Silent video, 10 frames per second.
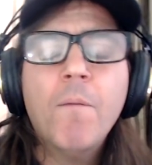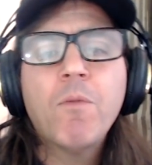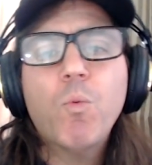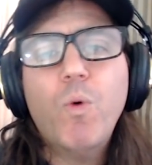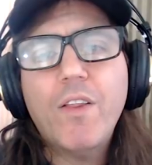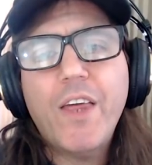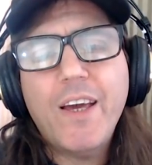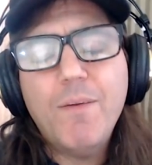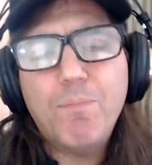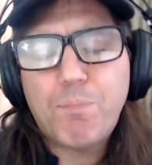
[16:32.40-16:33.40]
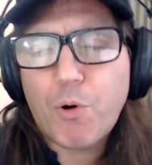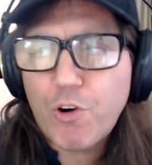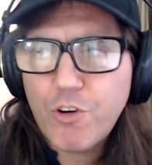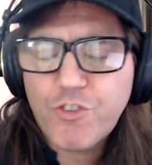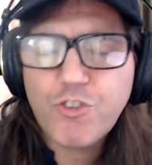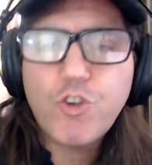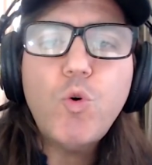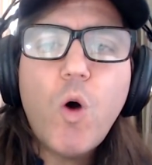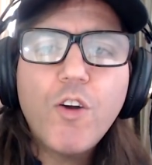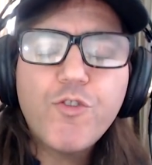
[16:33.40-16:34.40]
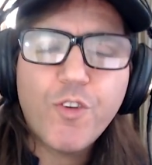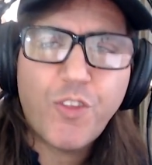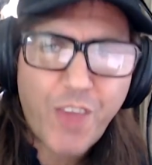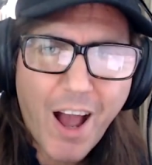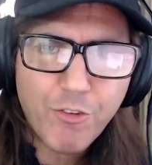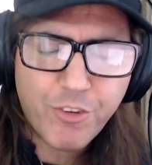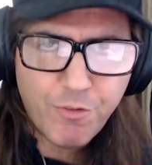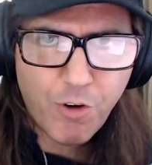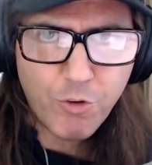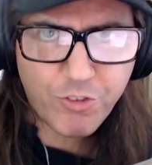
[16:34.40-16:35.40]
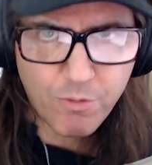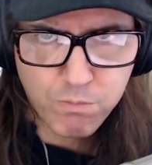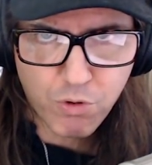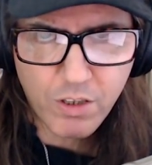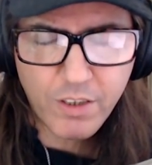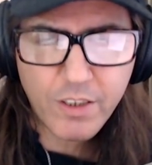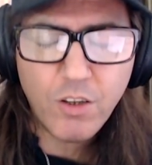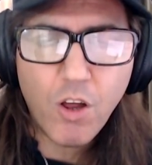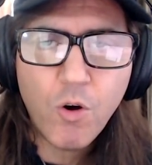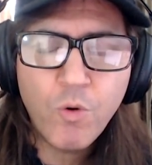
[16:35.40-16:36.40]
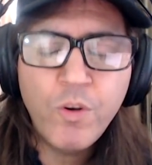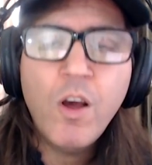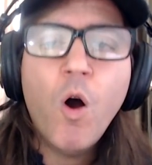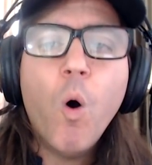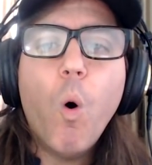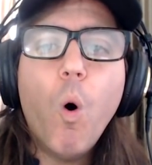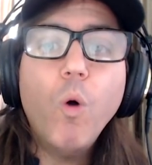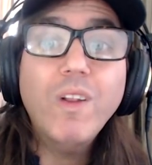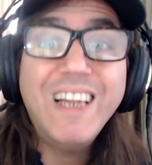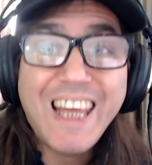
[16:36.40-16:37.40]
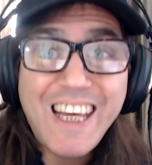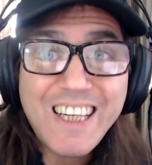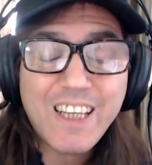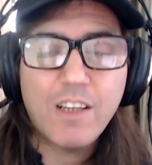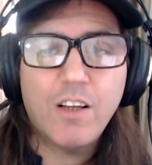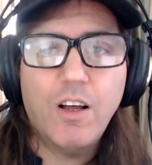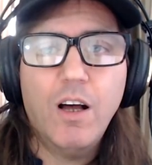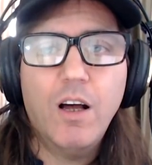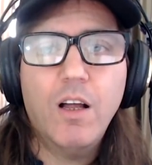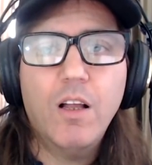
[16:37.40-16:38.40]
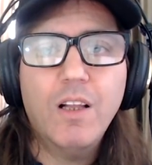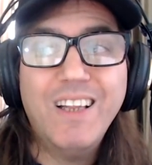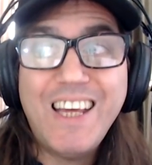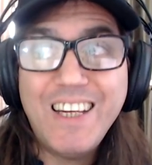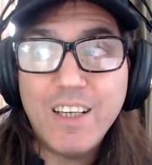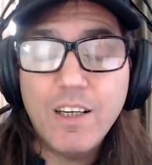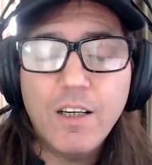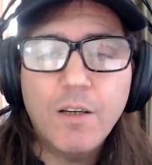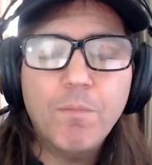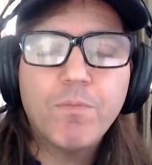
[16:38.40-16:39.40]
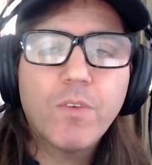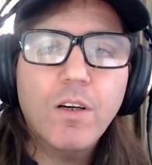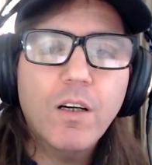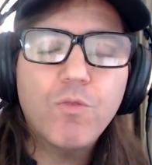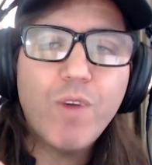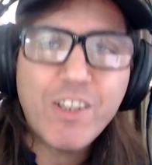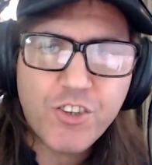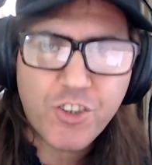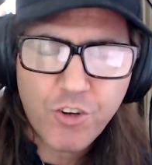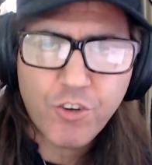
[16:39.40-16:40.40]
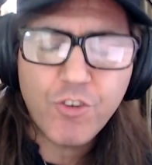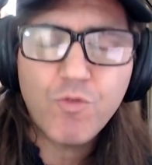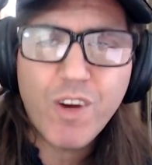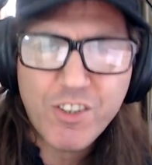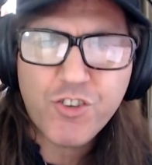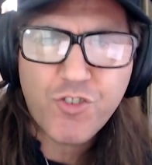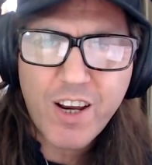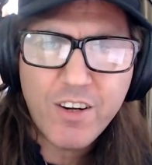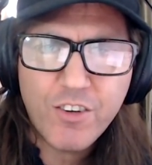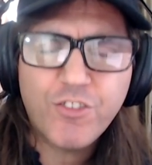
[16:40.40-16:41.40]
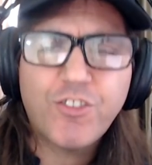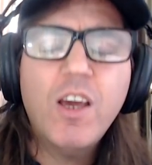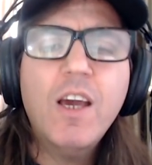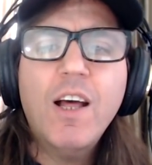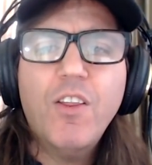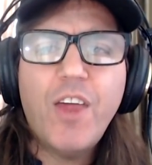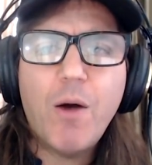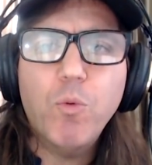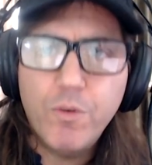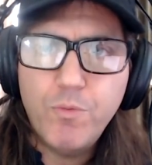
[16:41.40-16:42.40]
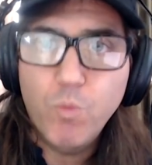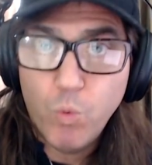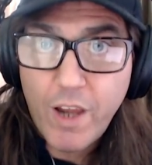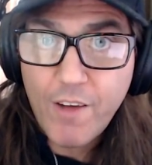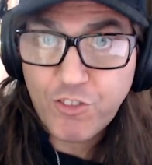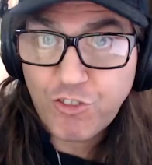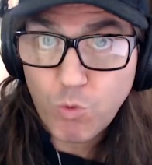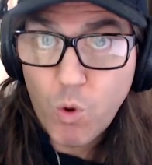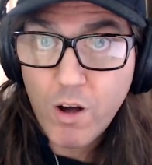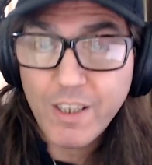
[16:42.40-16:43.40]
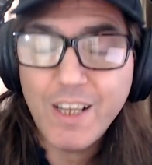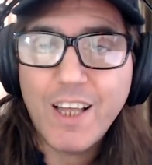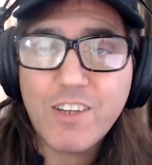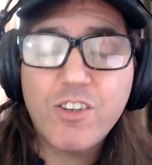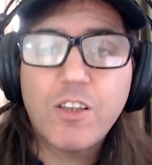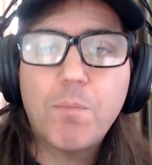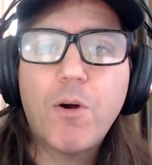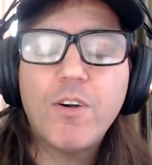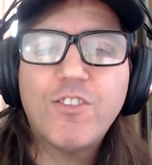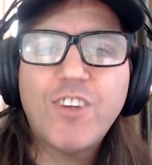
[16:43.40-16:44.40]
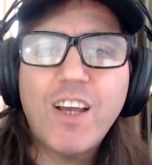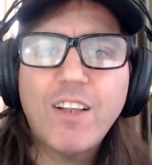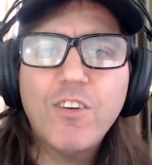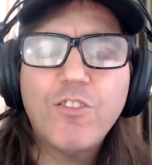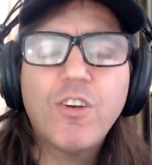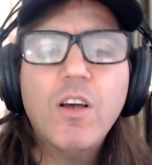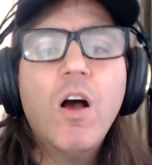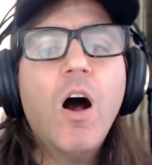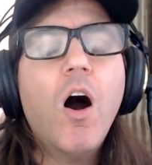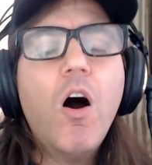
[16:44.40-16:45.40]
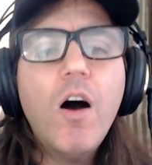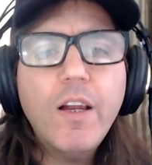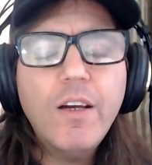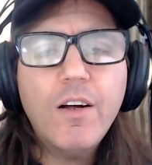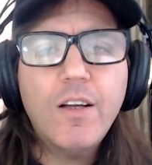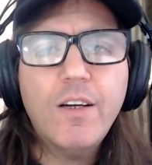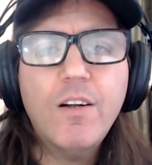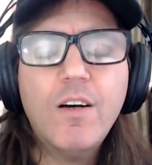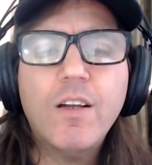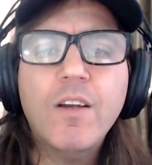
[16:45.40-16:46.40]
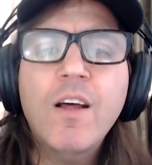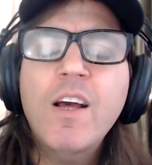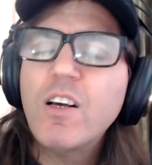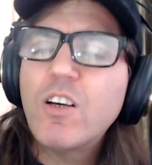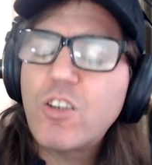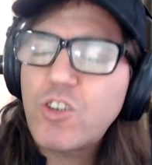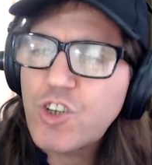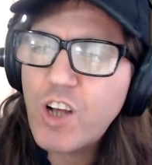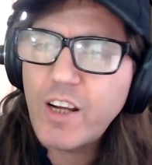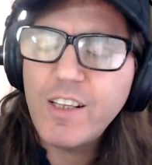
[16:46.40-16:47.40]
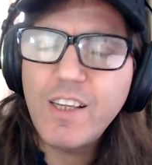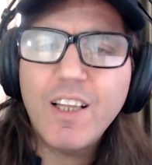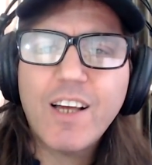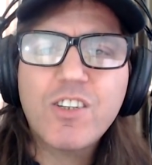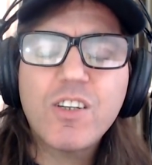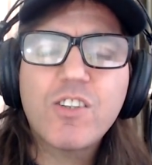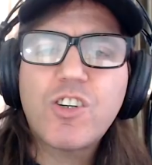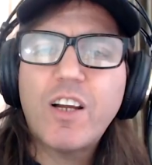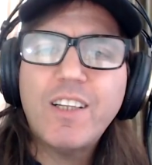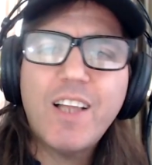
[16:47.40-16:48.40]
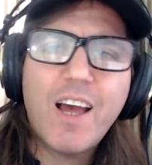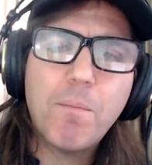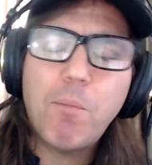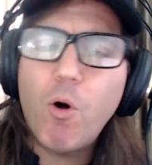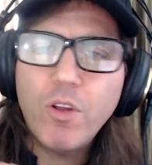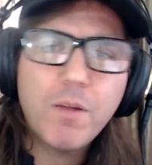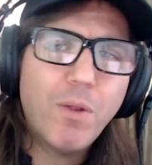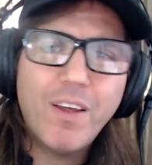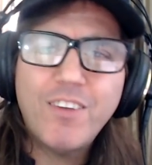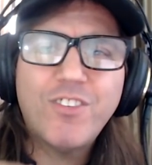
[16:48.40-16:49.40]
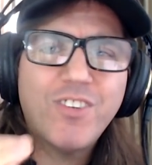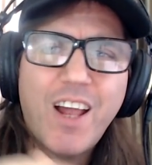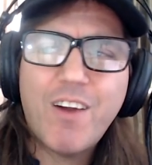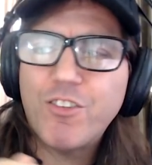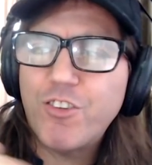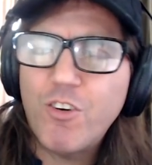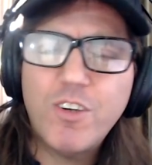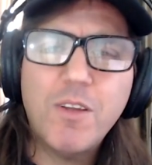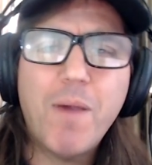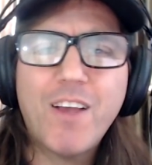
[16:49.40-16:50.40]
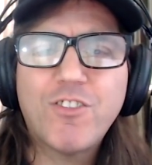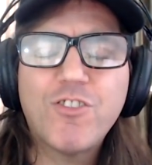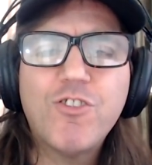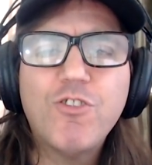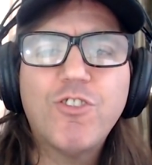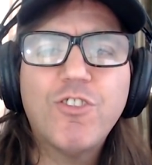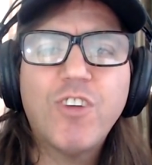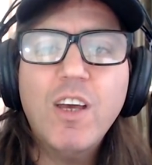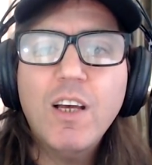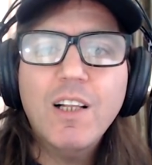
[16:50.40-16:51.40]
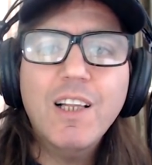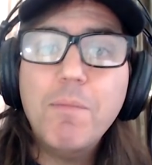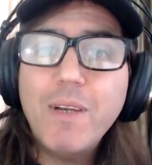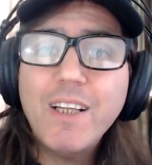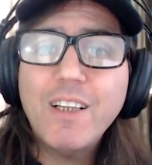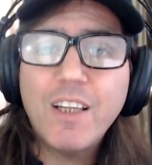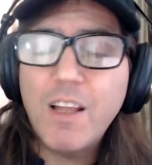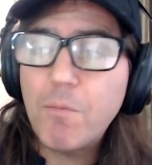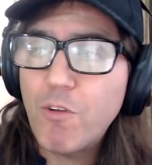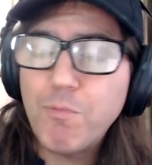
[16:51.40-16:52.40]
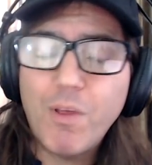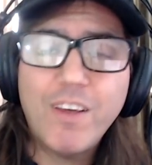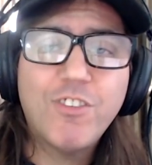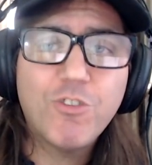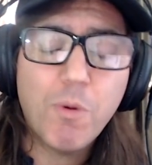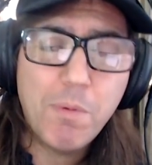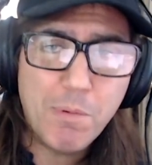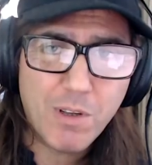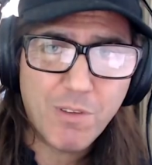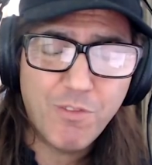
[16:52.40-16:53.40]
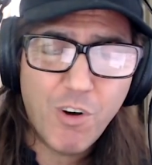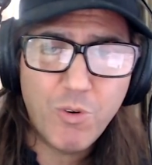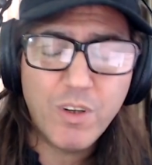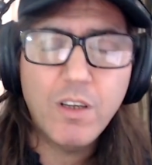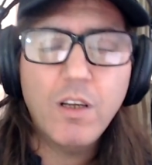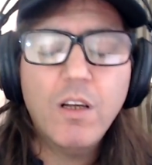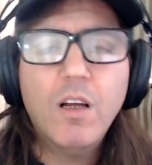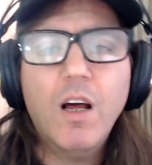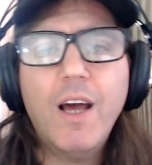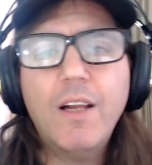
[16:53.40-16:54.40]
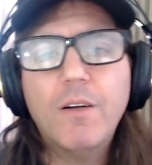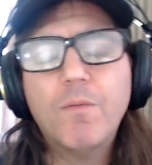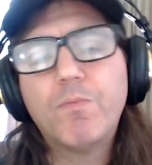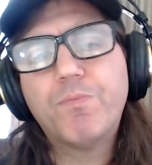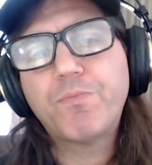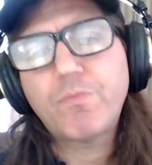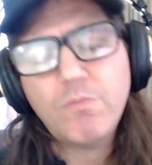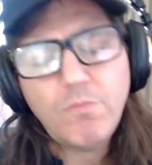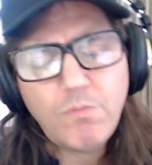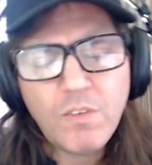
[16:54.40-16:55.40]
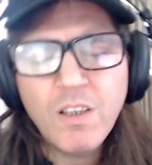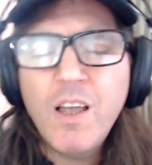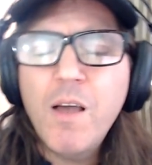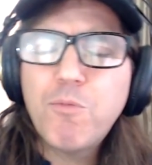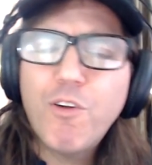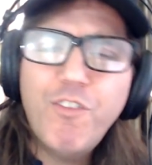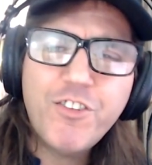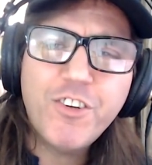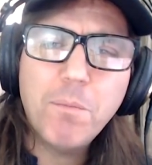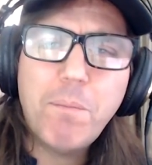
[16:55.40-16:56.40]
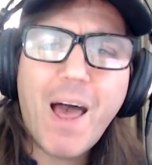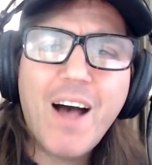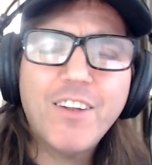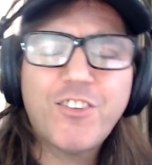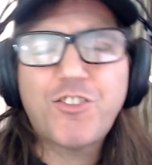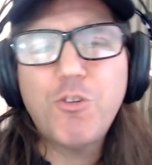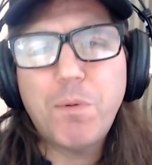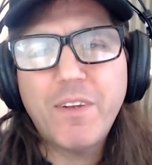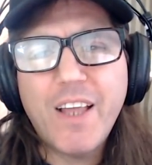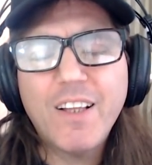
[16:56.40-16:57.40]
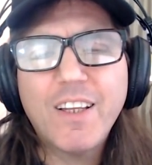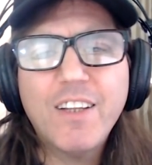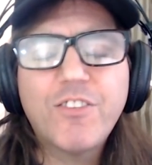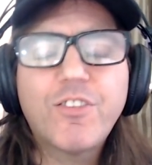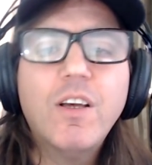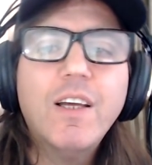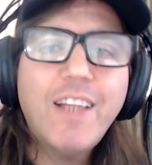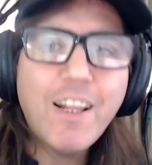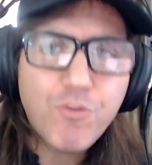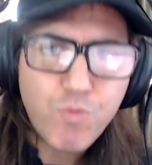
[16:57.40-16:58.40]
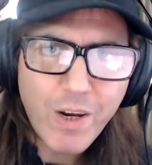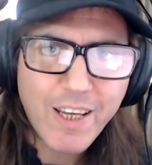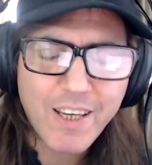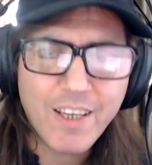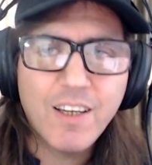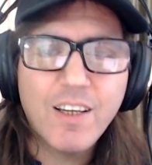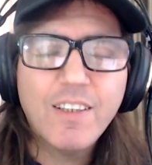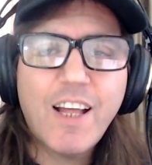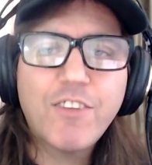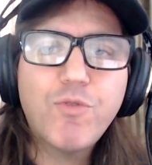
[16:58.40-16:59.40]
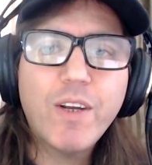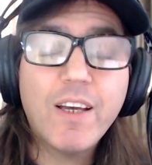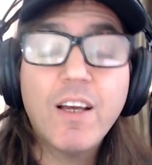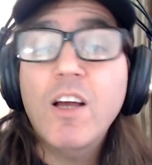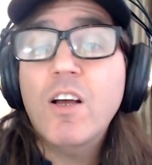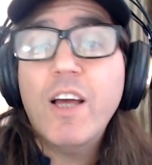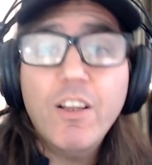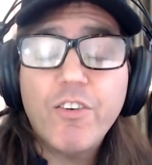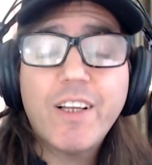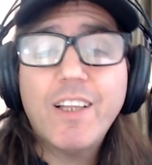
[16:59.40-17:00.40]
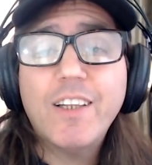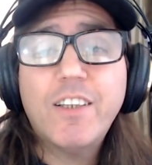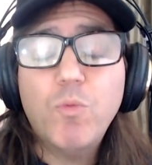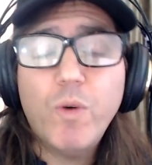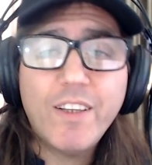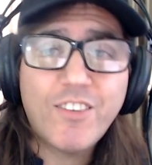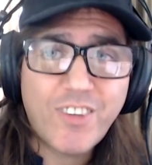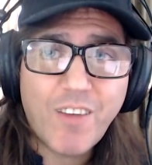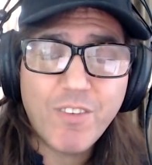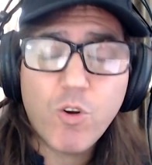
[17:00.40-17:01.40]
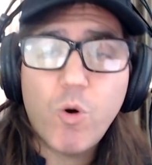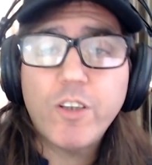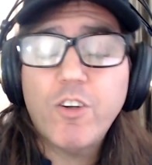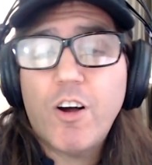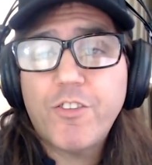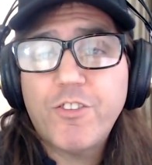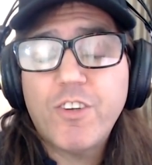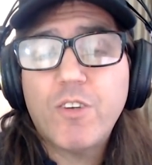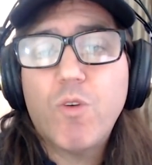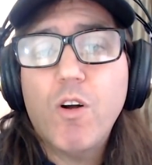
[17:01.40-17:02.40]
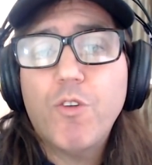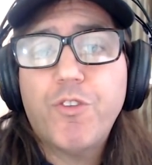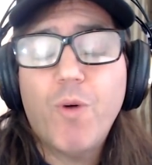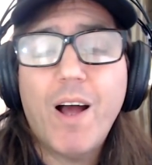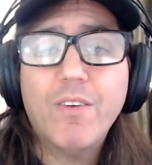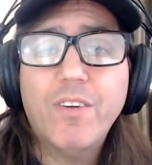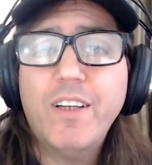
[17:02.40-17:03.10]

where they purged 200,000 votes in Brooklyn alone, all late uh, late um, uh, register registrators that would would have swung the election to Bernie Sanders, on and on and on, shutting the election, shutting down polling places in Arizona and Massachusetts, limiting the number of places where people can vote. Uh, provisional ballots, super delegates. That's rigging. That's rigging. Hillary Clinton winning seven coin tosses in a row throughout, you